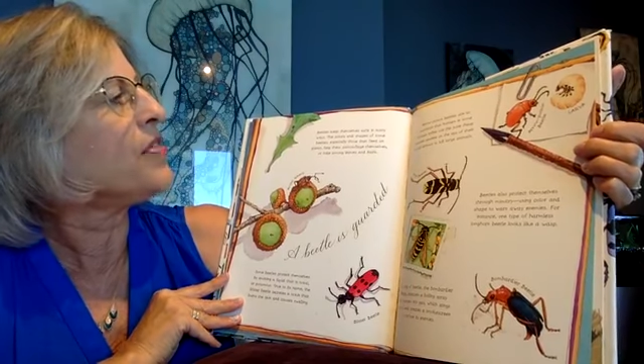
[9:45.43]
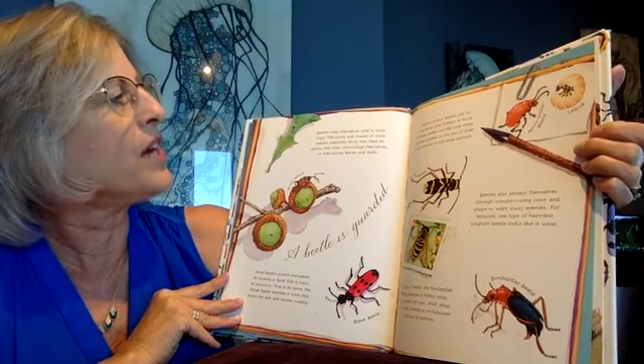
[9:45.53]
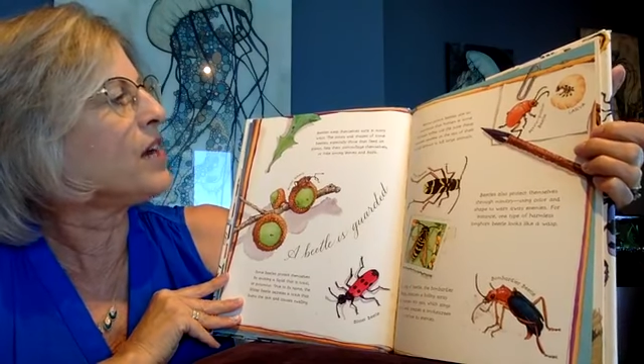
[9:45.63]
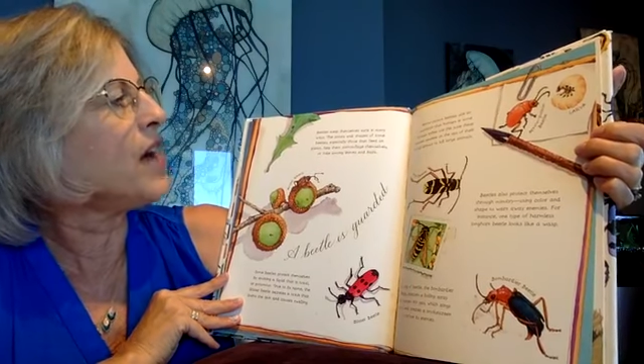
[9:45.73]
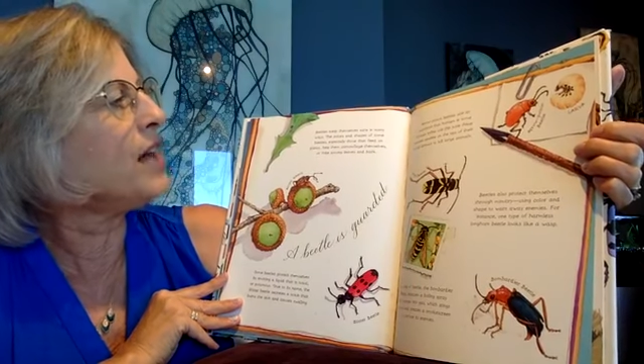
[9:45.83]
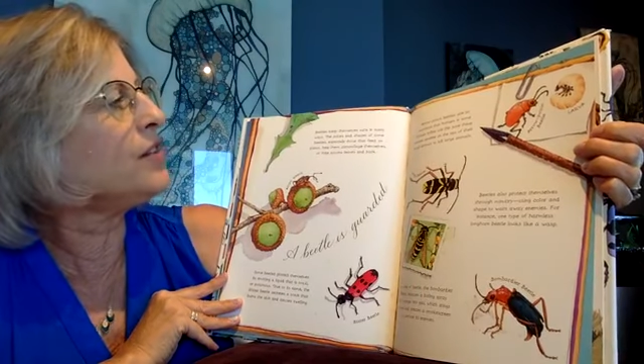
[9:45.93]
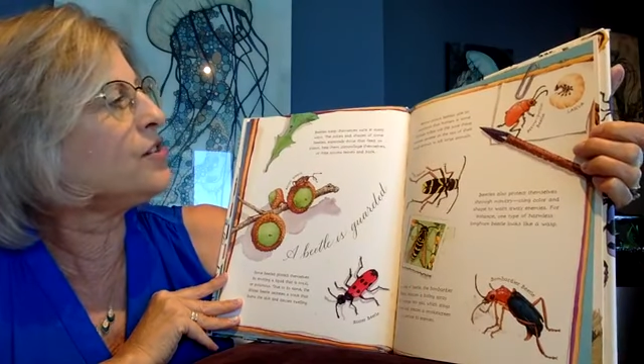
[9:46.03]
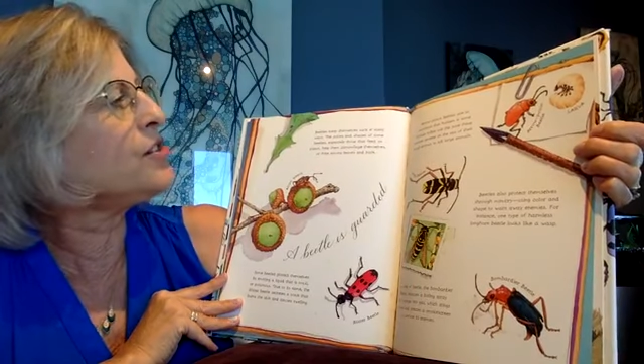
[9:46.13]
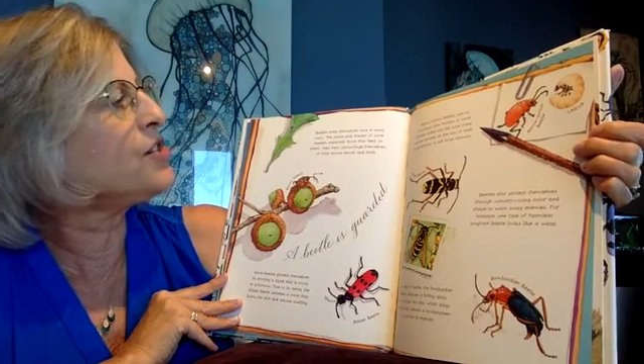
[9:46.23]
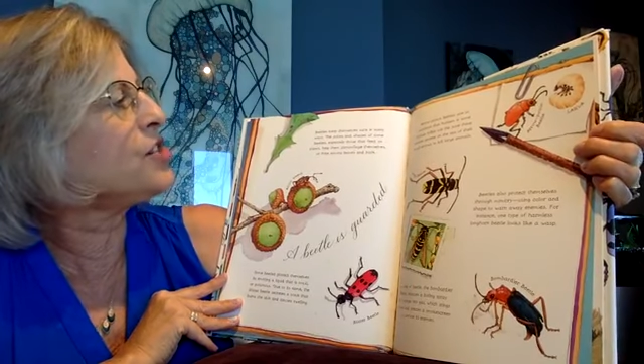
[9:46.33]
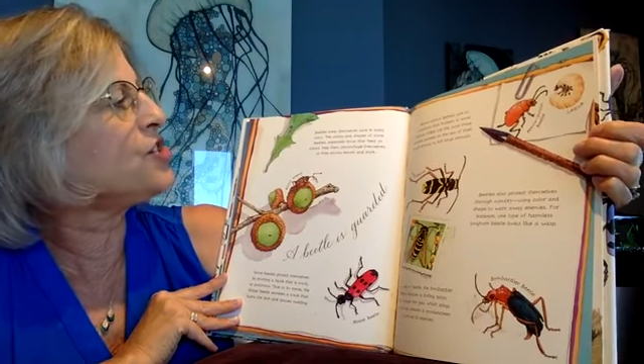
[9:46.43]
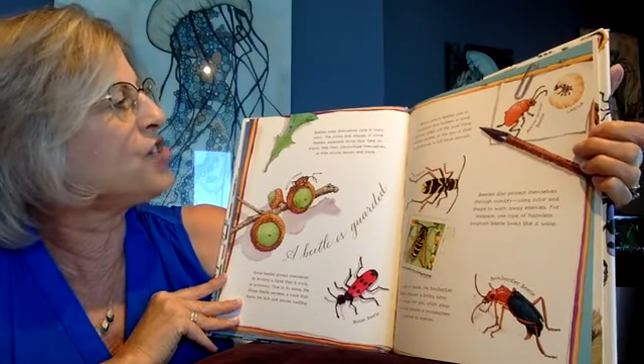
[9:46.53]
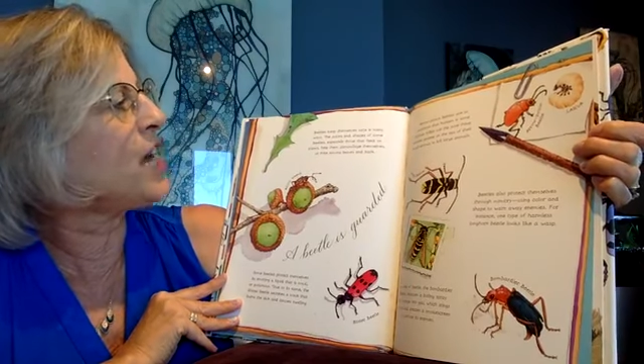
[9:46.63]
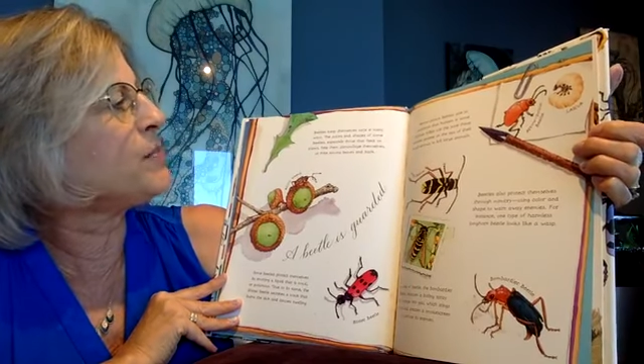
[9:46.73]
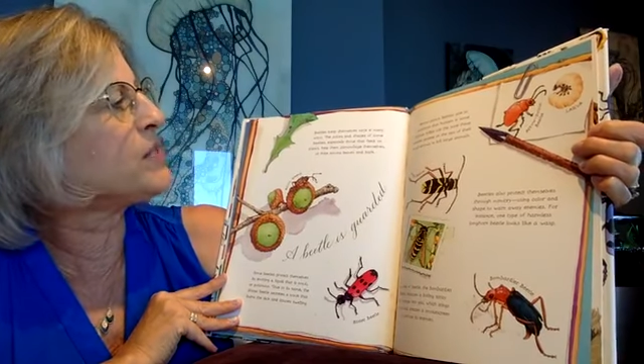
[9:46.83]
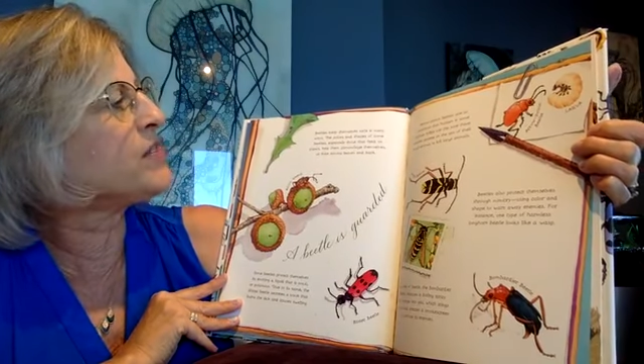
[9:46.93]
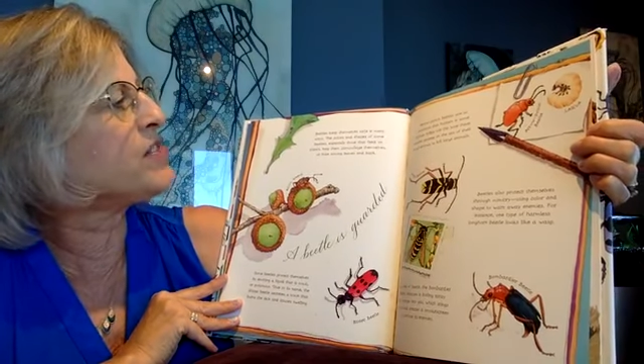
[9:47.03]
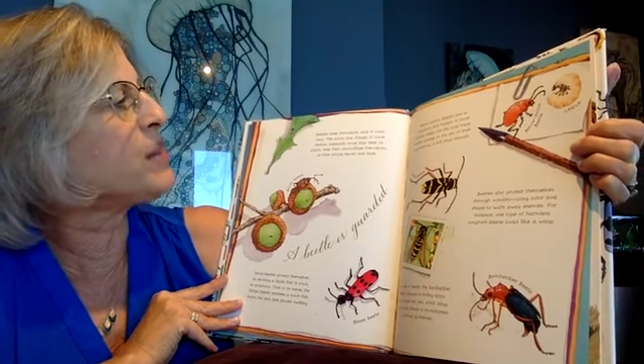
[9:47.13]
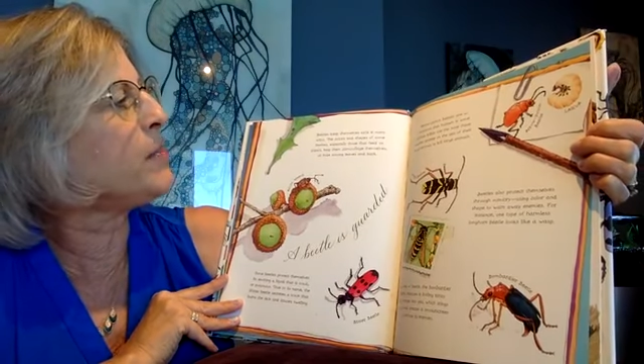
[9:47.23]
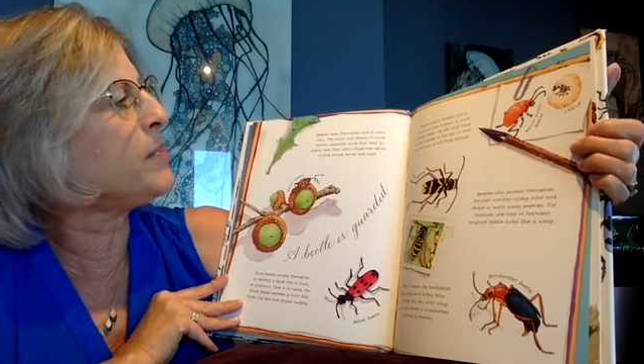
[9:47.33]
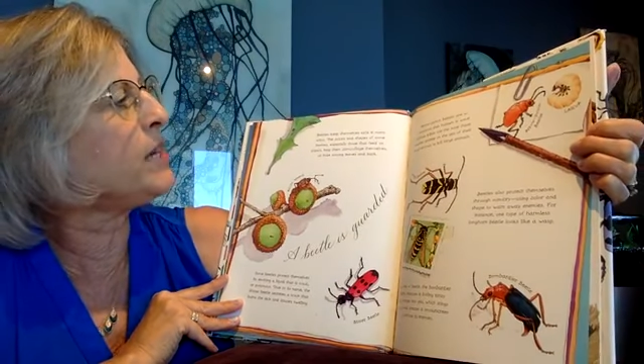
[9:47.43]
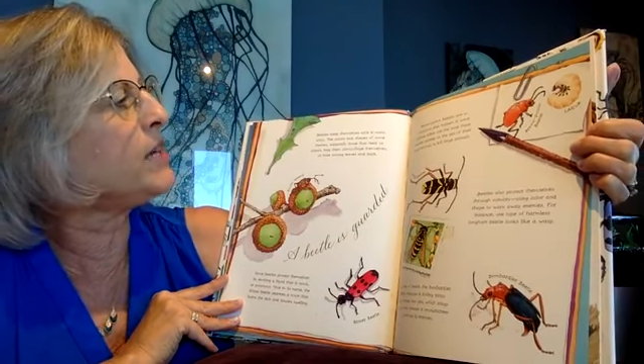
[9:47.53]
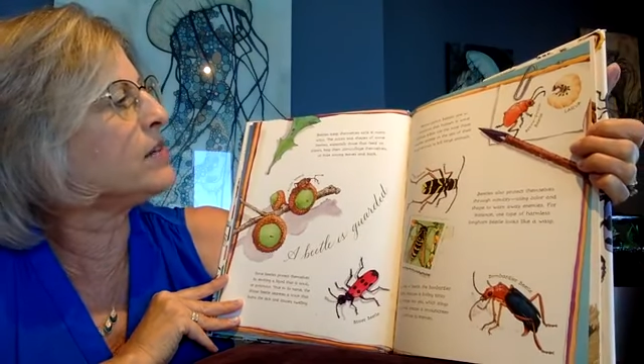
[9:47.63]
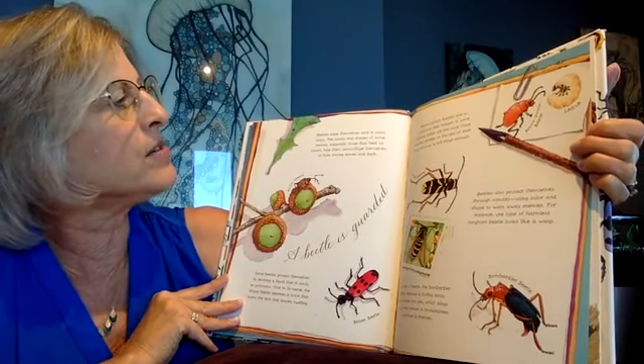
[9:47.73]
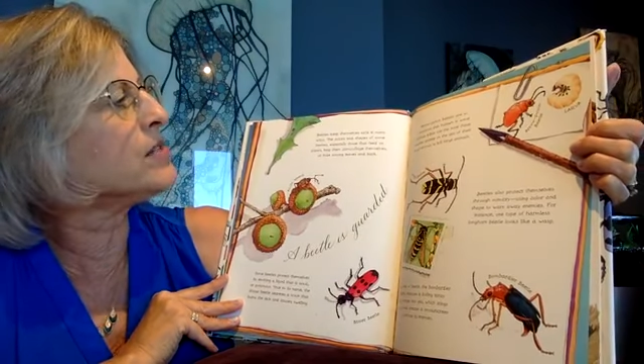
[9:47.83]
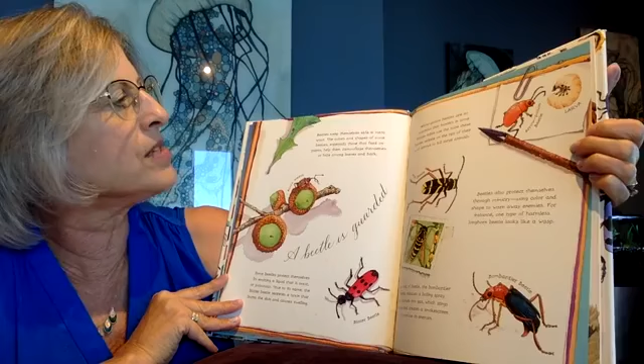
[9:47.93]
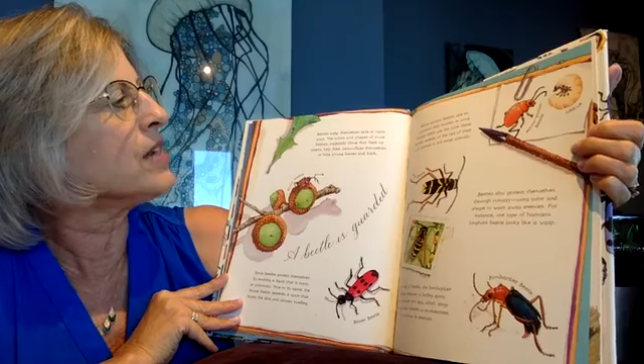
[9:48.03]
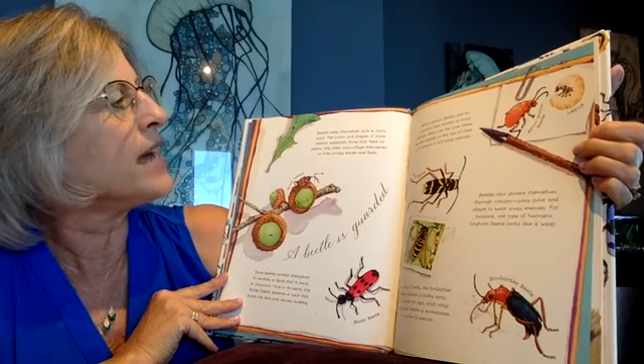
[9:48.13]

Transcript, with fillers: The colors and shapes of some beetles,